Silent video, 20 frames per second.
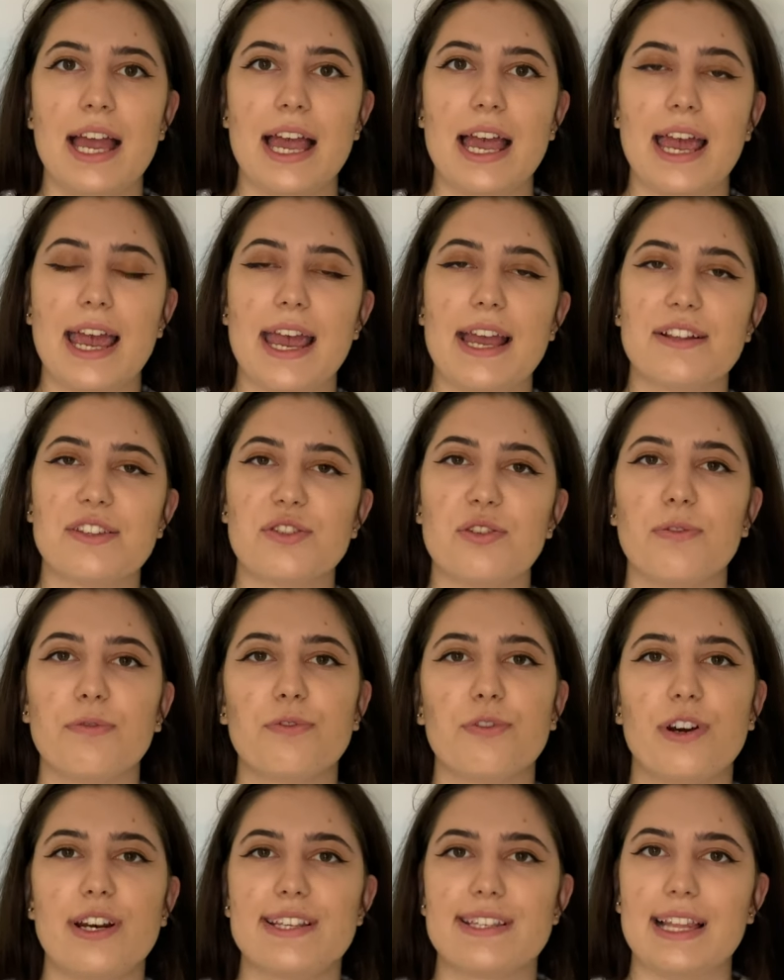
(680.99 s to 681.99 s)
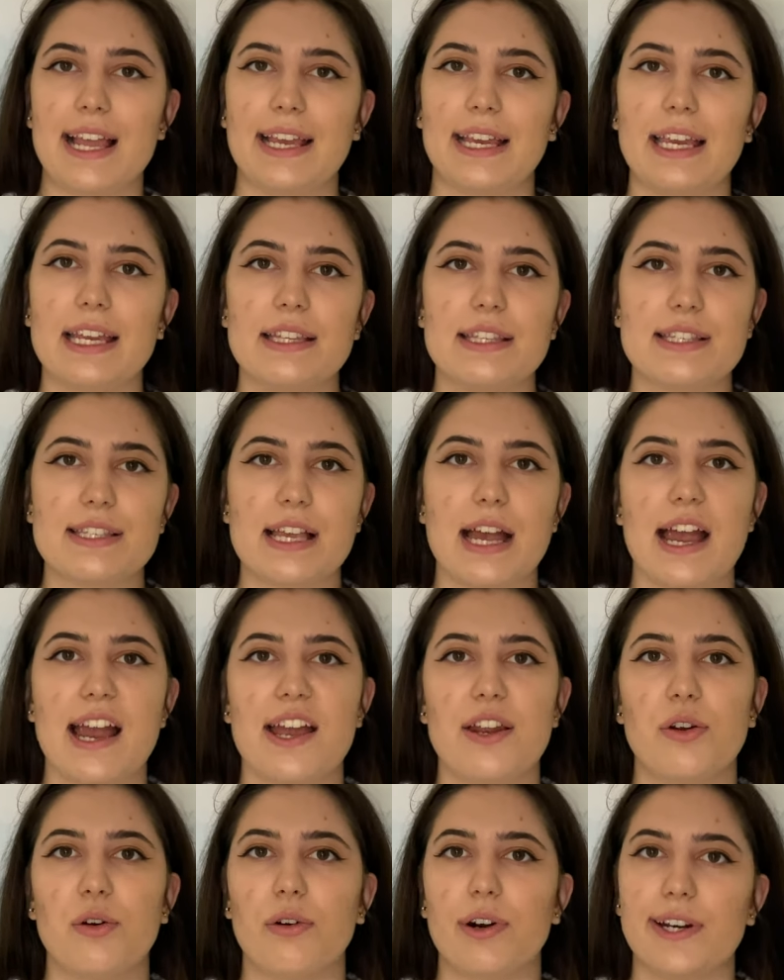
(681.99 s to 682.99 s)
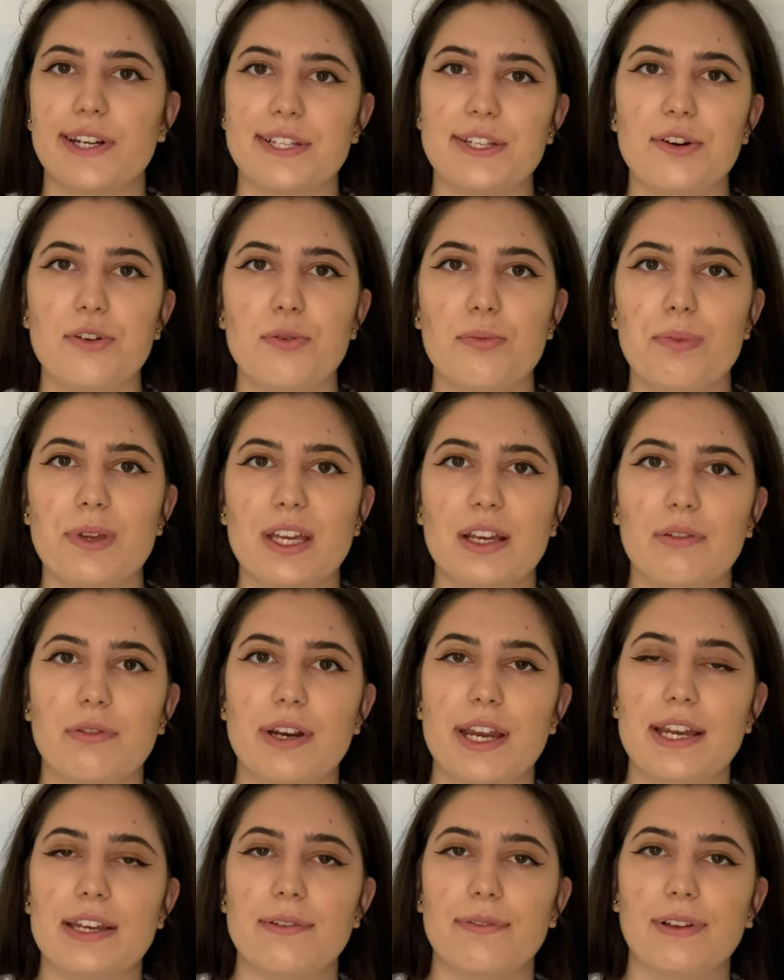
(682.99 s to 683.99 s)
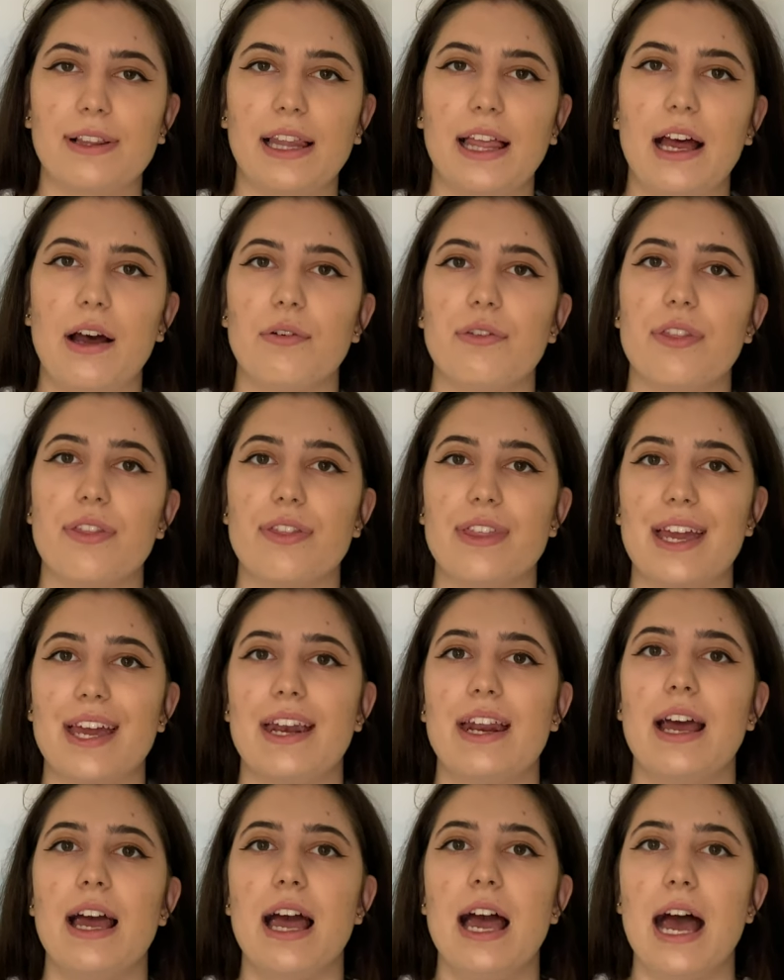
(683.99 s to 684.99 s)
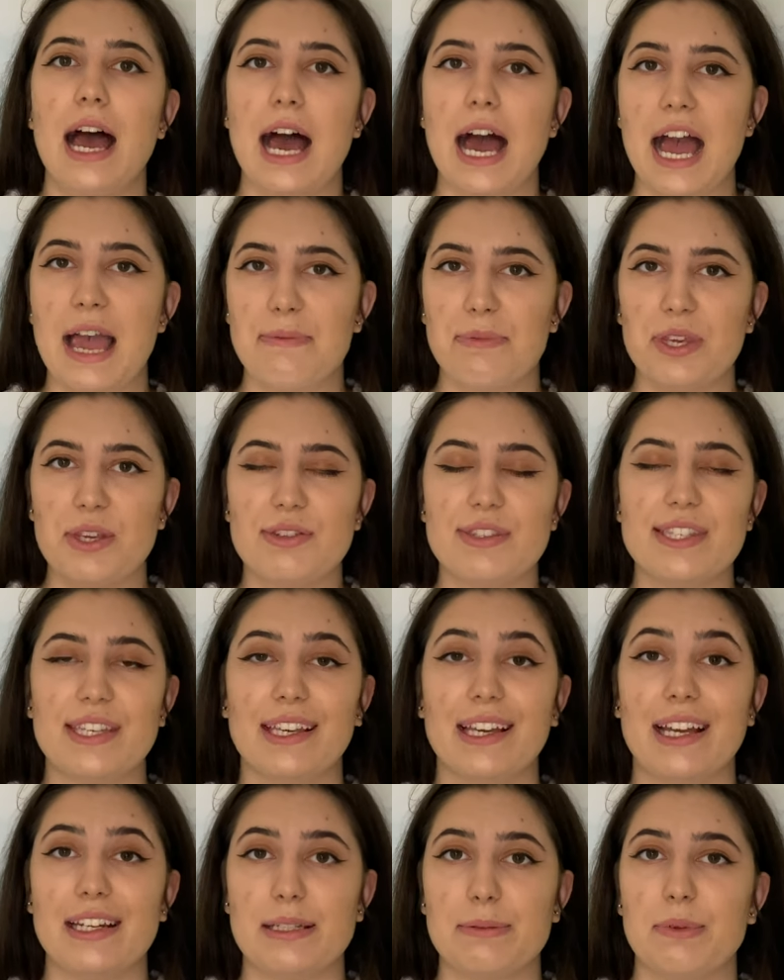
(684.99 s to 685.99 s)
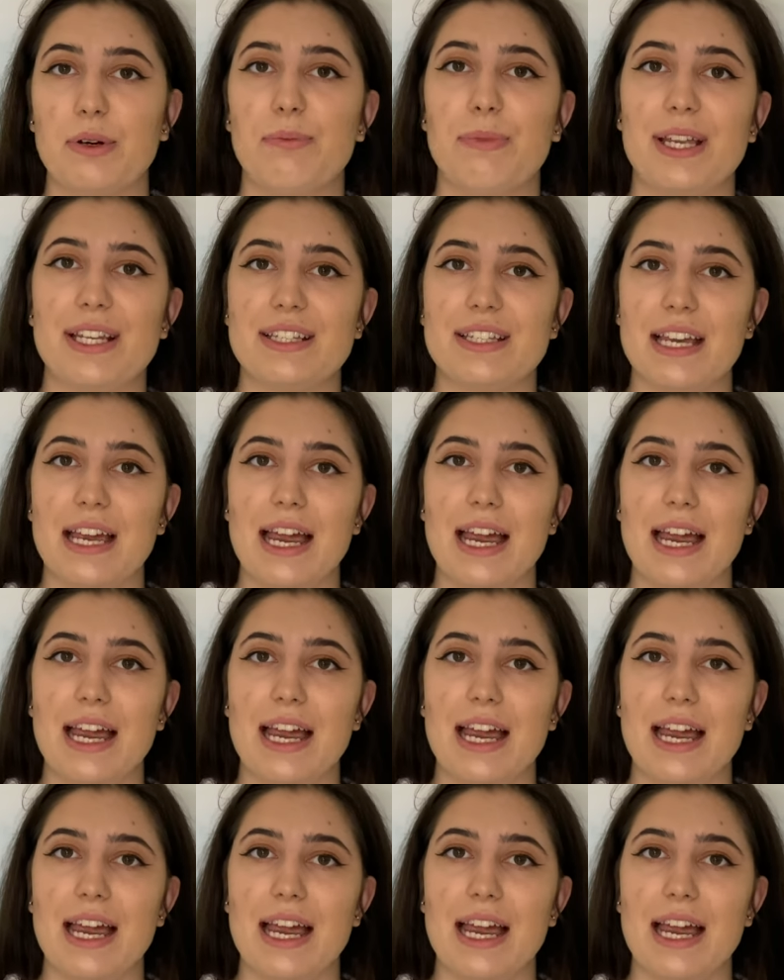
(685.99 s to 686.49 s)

And softwares like InDesign or Adobe Creative Cloud that I'm using at the moment.